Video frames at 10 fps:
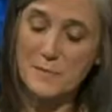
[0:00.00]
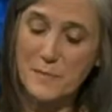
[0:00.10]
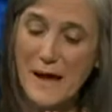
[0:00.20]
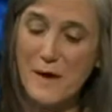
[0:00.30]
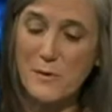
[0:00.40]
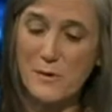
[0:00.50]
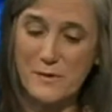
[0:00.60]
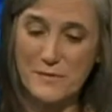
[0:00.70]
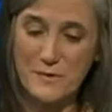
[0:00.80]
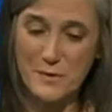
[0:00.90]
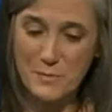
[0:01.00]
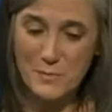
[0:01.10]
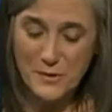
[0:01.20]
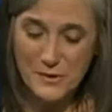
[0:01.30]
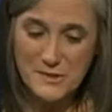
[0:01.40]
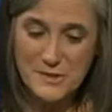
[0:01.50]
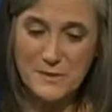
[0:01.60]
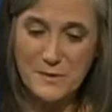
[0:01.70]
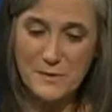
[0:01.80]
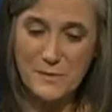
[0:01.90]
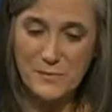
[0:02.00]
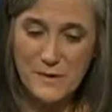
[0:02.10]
power of the personal